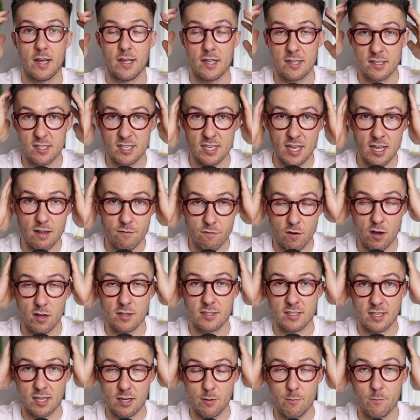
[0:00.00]
Say if I
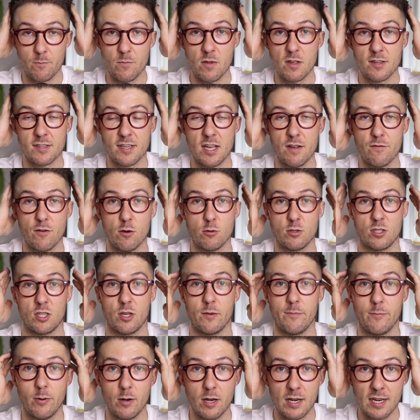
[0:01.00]
was to
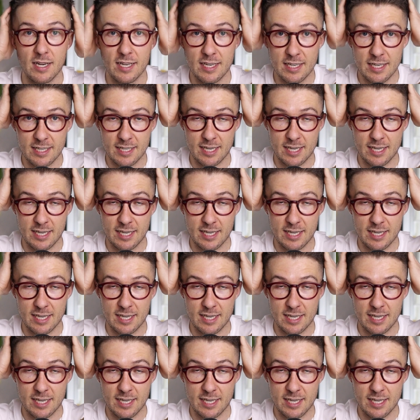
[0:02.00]
completely